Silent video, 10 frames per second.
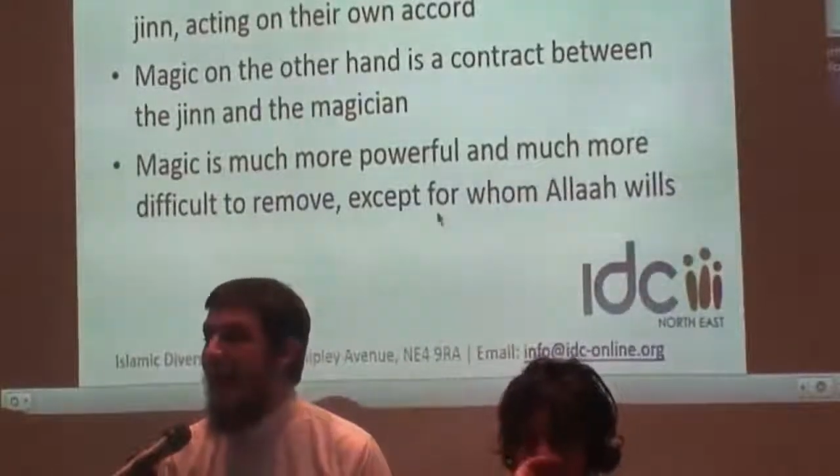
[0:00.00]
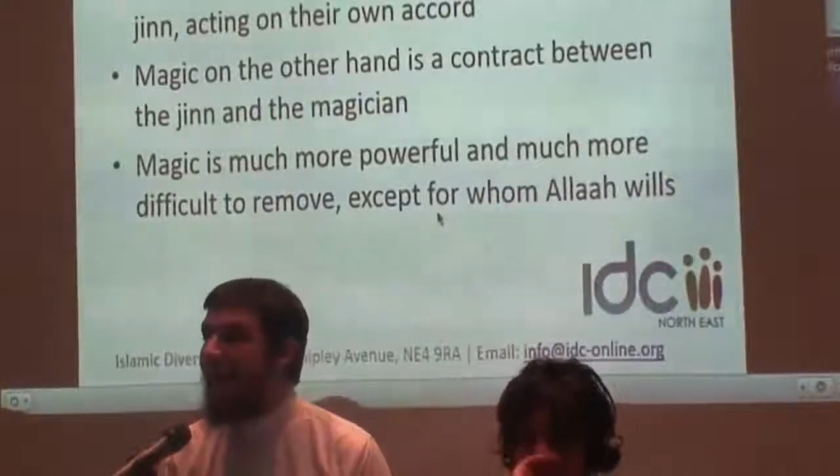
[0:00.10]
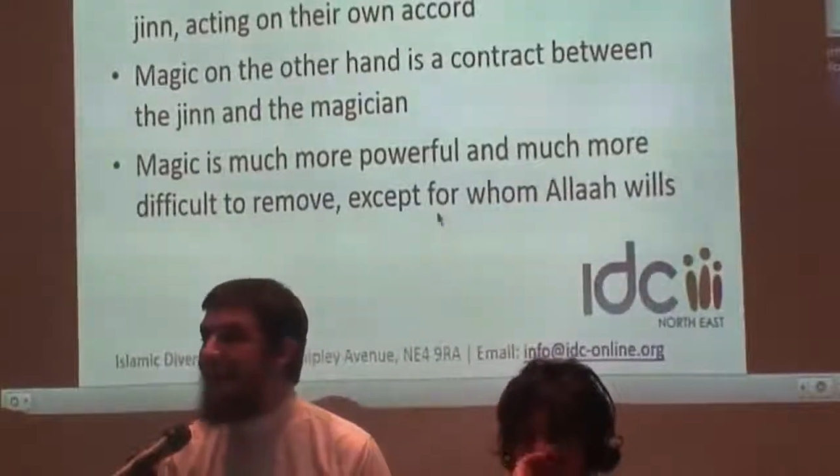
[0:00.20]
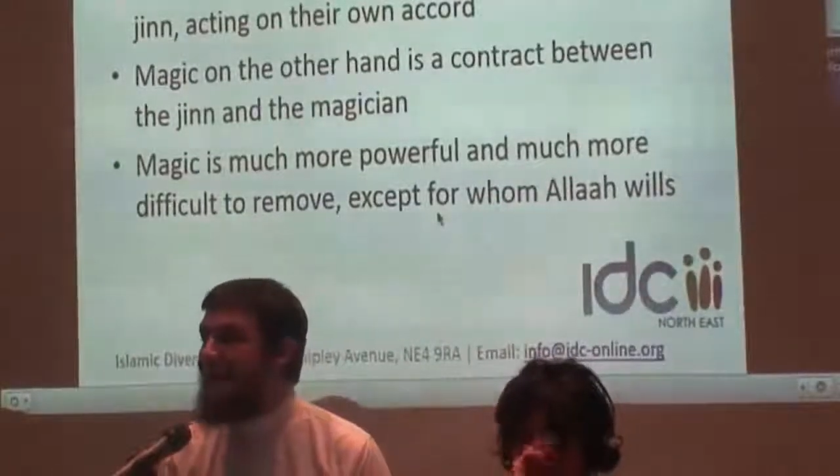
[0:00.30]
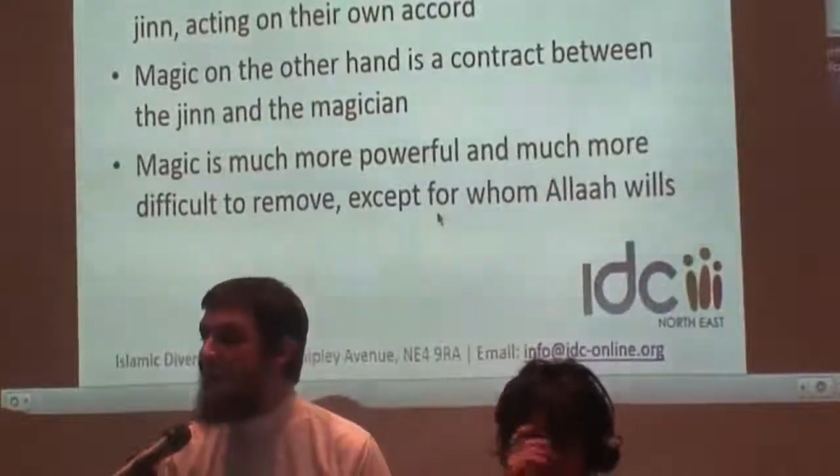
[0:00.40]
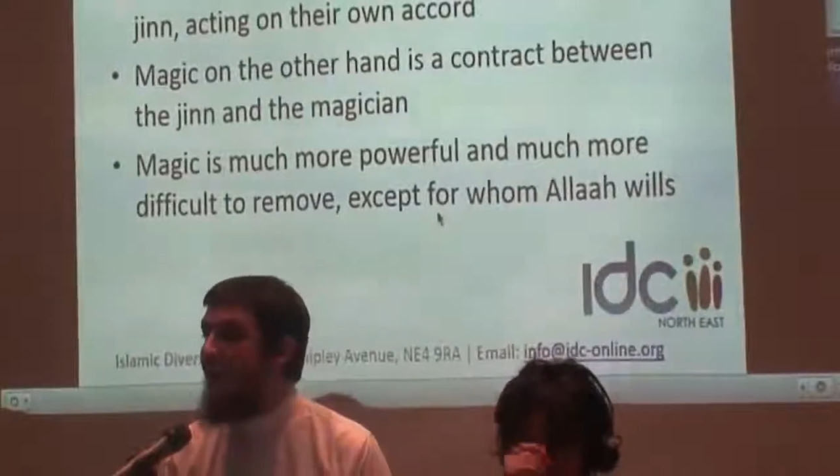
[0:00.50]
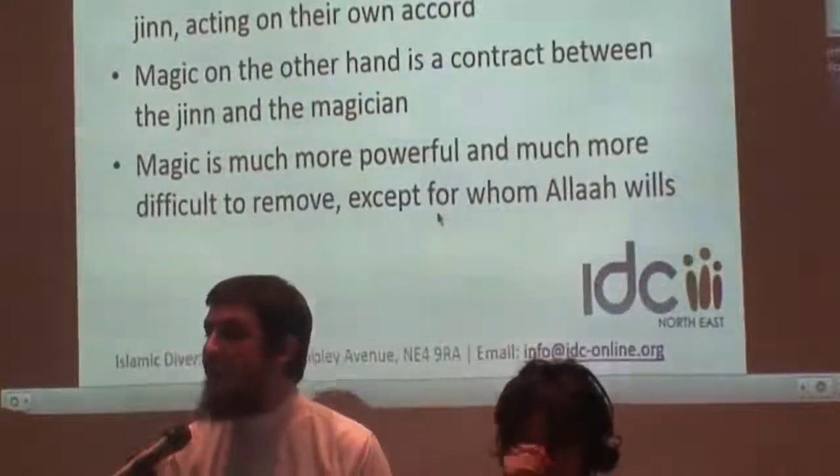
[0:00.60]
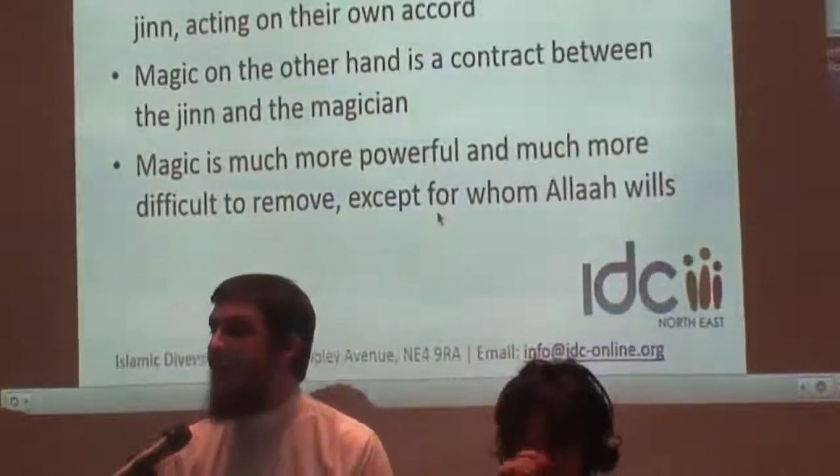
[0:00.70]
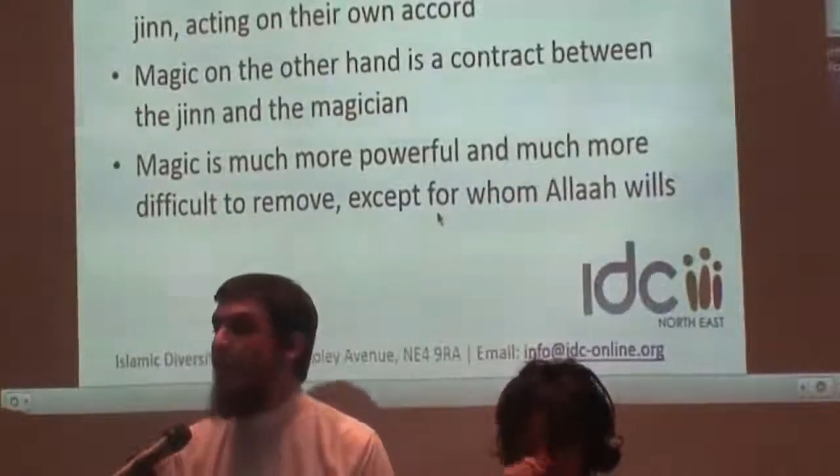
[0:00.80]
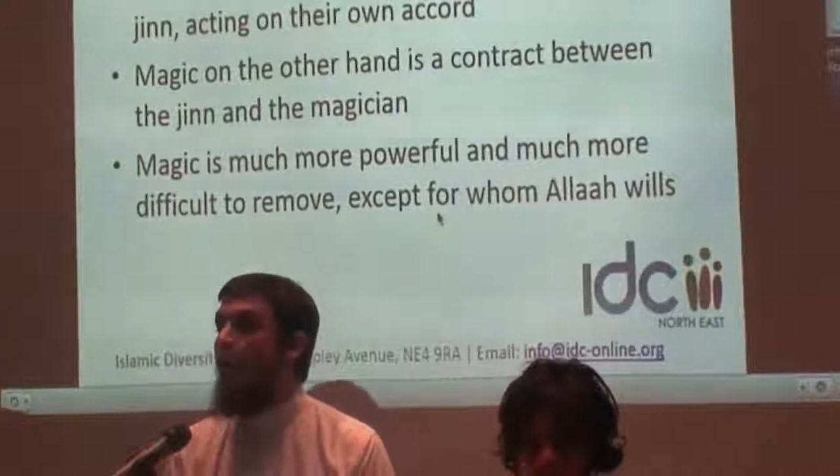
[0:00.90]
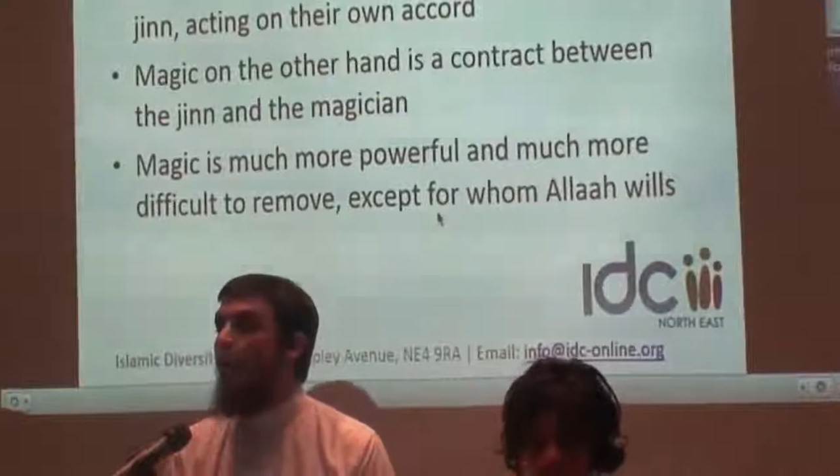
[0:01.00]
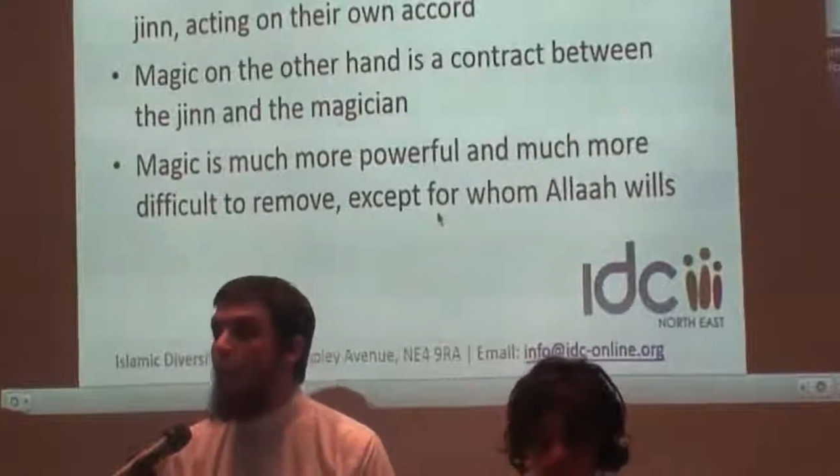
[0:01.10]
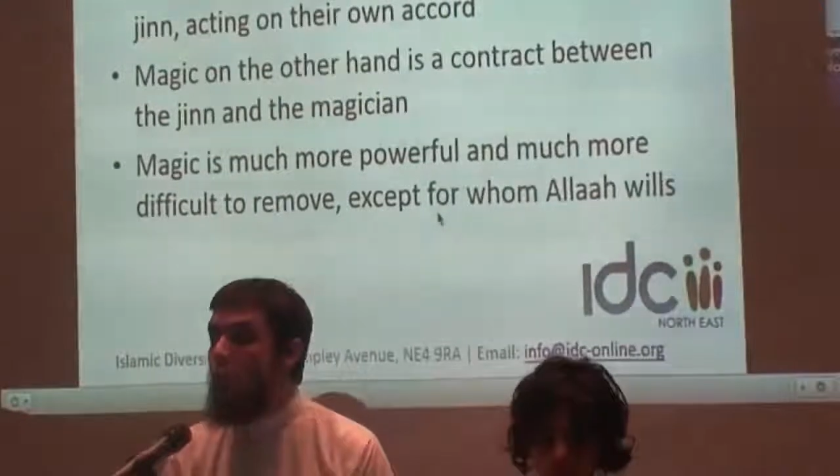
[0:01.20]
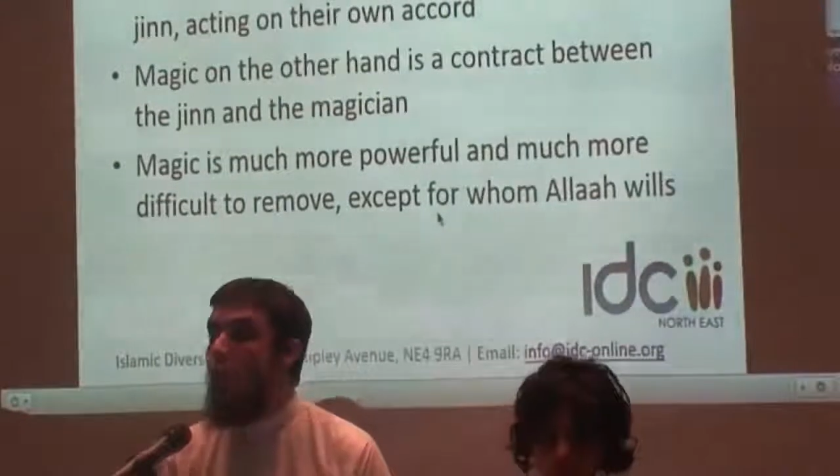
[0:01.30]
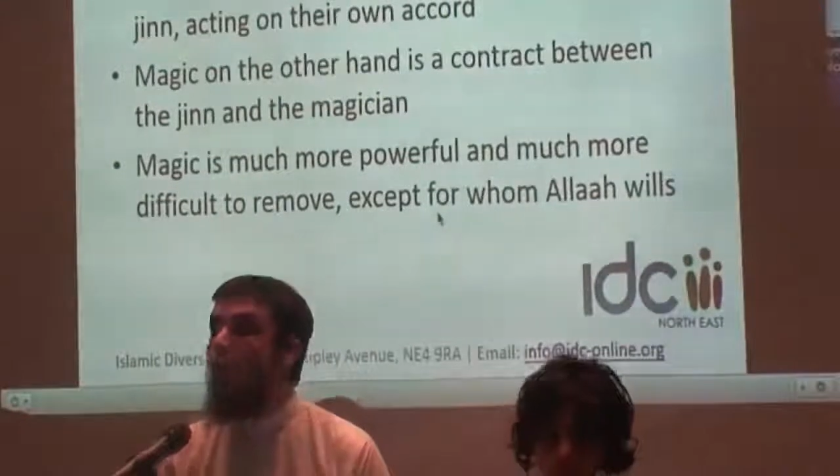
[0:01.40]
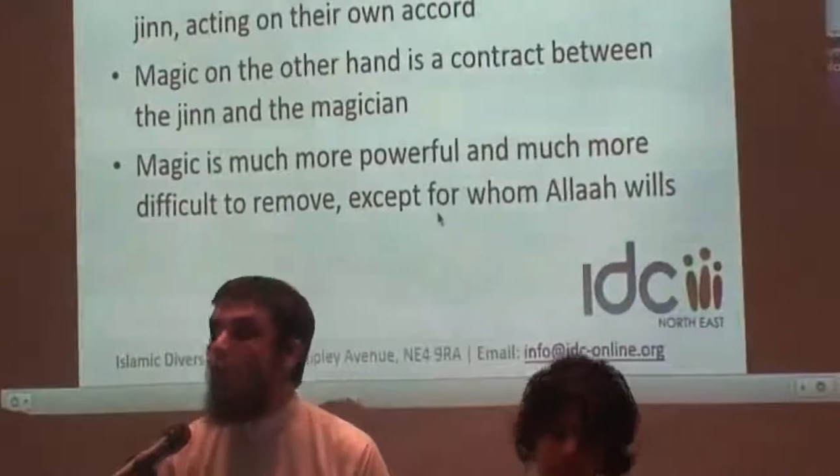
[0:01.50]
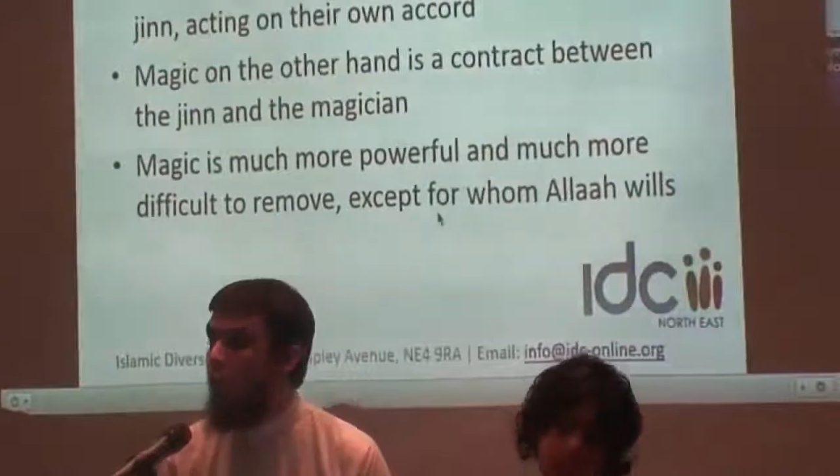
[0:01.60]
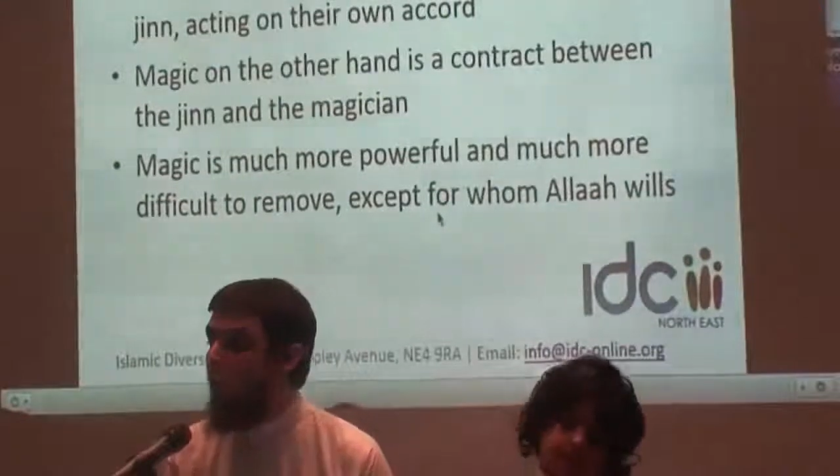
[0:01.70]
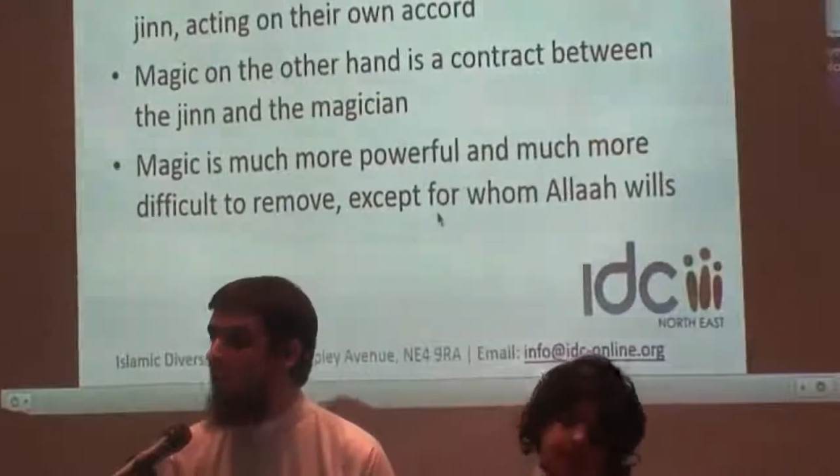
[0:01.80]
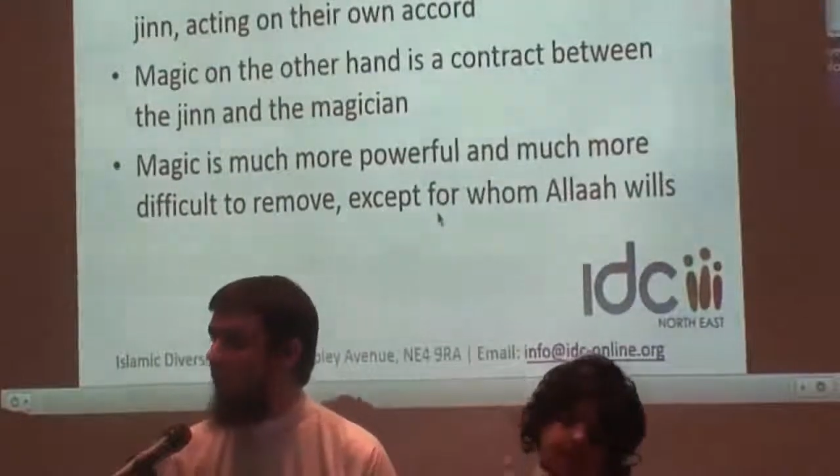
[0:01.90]
acting on their own
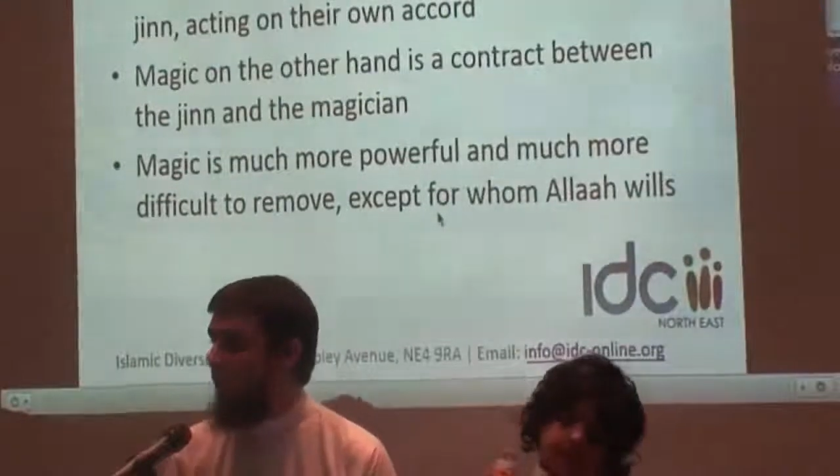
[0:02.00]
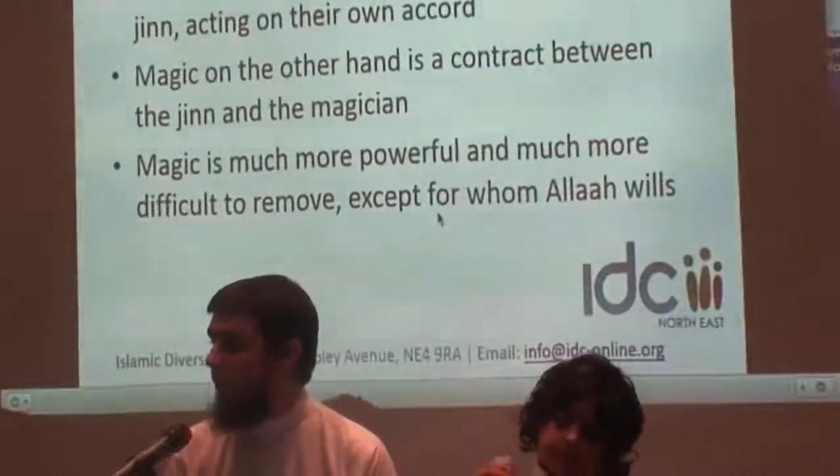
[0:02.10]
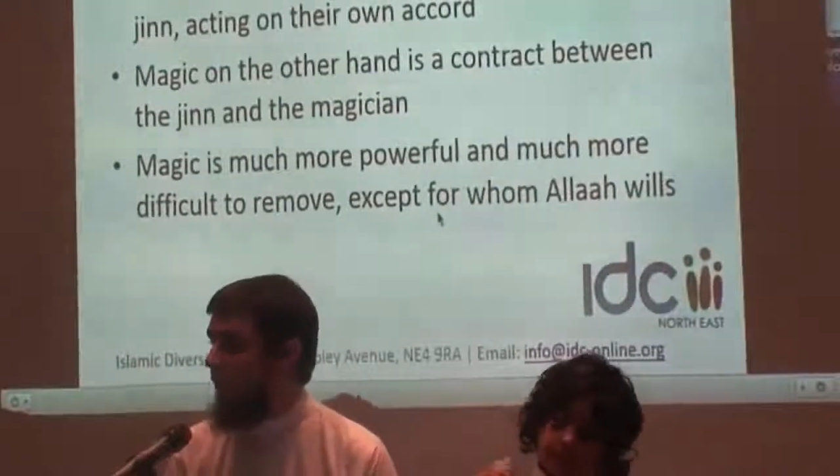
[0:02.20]
accord.